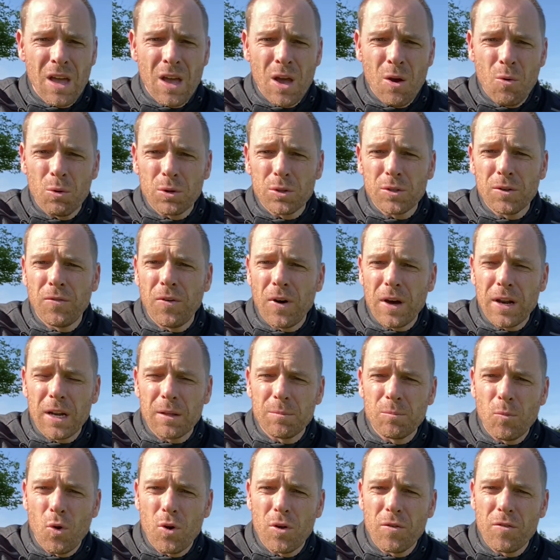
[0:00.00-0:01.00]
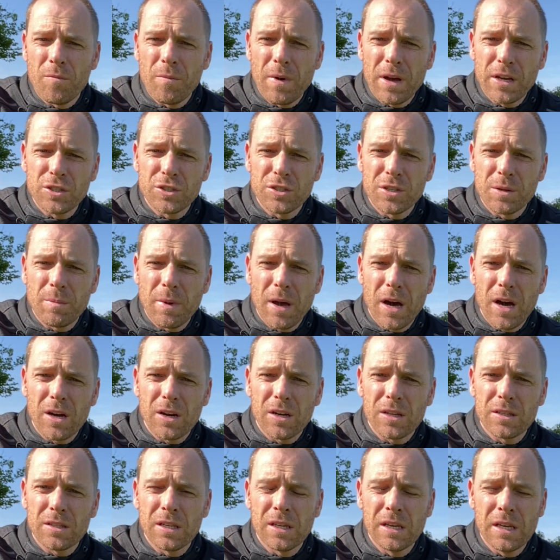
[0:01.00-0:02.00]
want to find out more information about
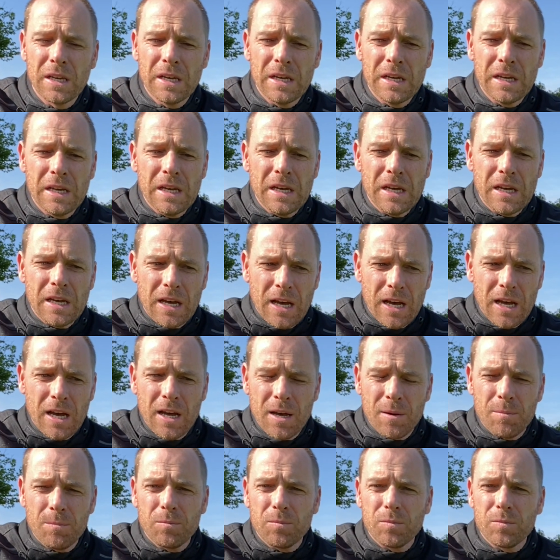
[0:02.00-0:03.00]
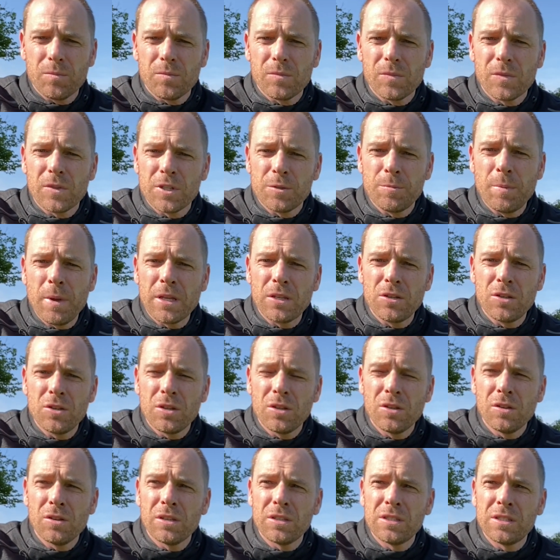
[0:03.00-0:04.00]
it, speak
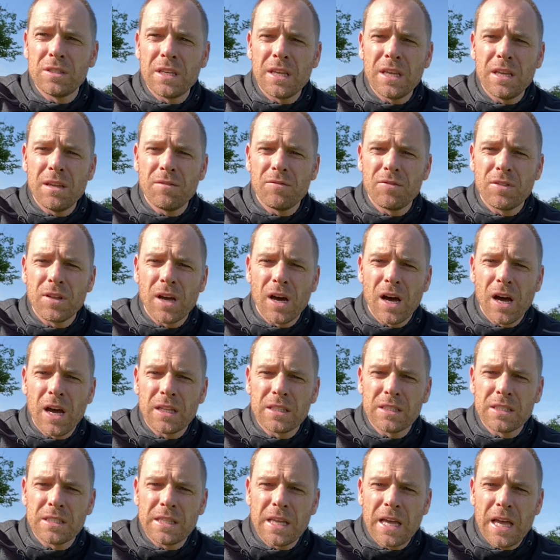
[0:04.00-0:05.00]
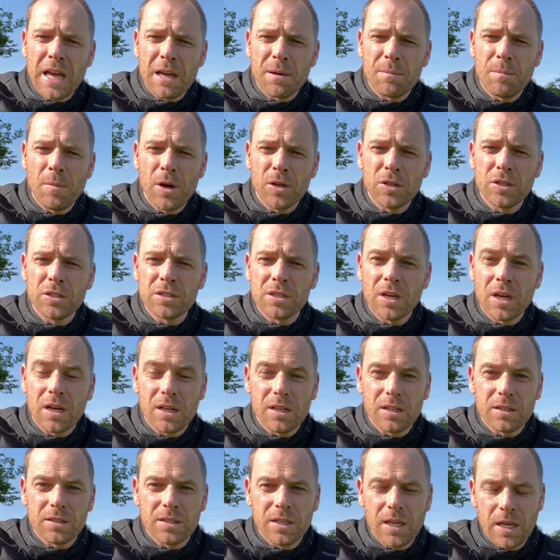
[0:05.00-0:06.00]
to Steve, the guy at Stag
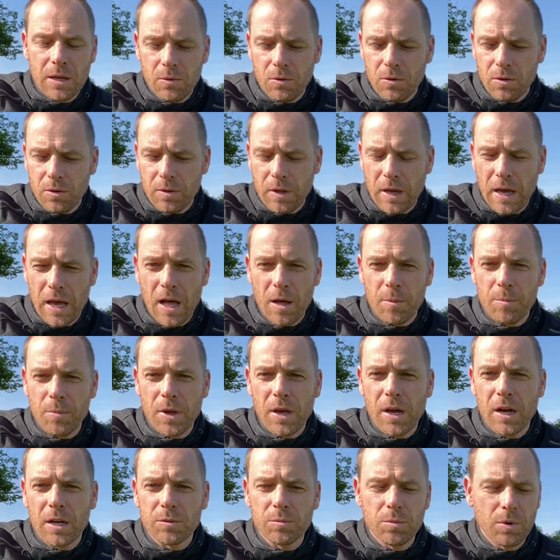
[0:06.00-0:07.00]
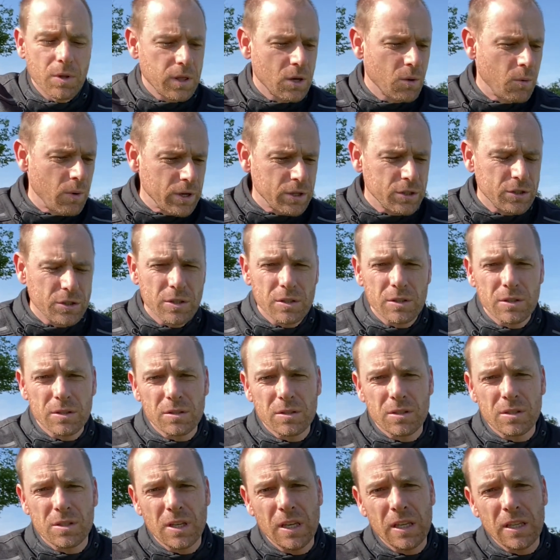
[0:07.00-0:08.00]
Motorcycles. He will help you out with
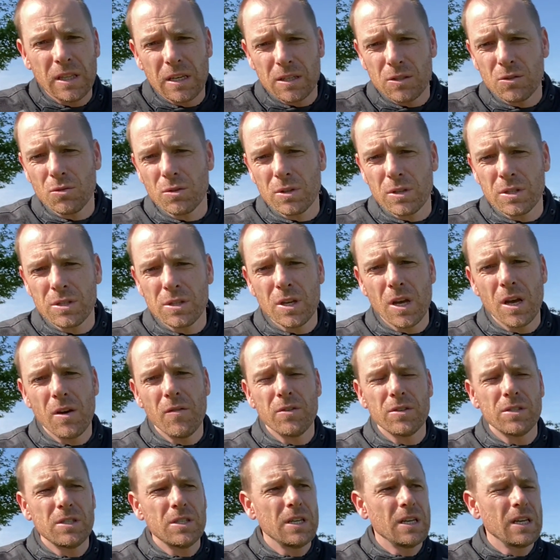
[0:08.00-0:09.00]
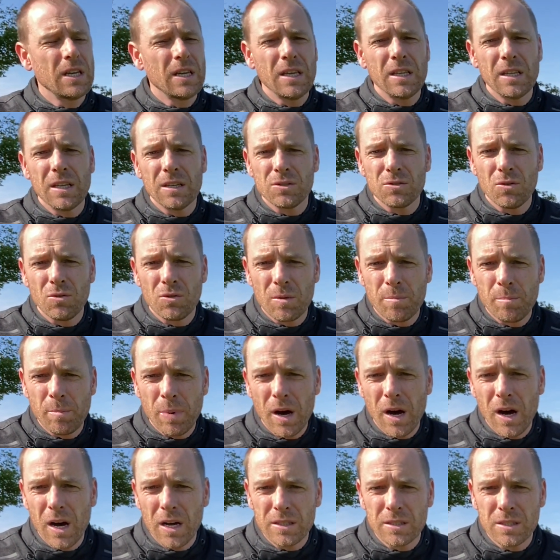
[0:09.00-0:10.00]
questions. He does all the servicing, he does all the
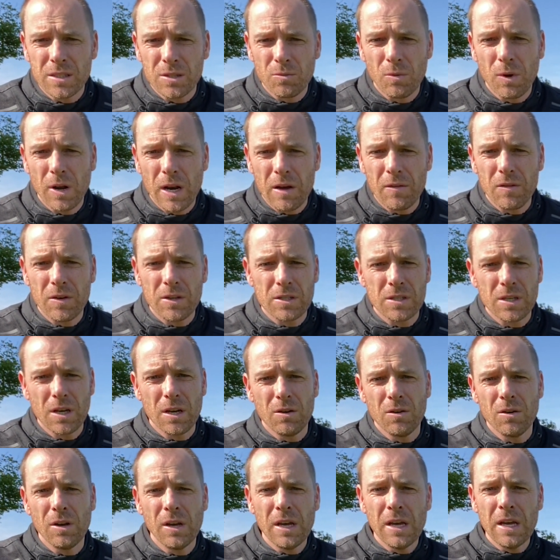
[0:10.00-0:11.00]
parts and whatever. So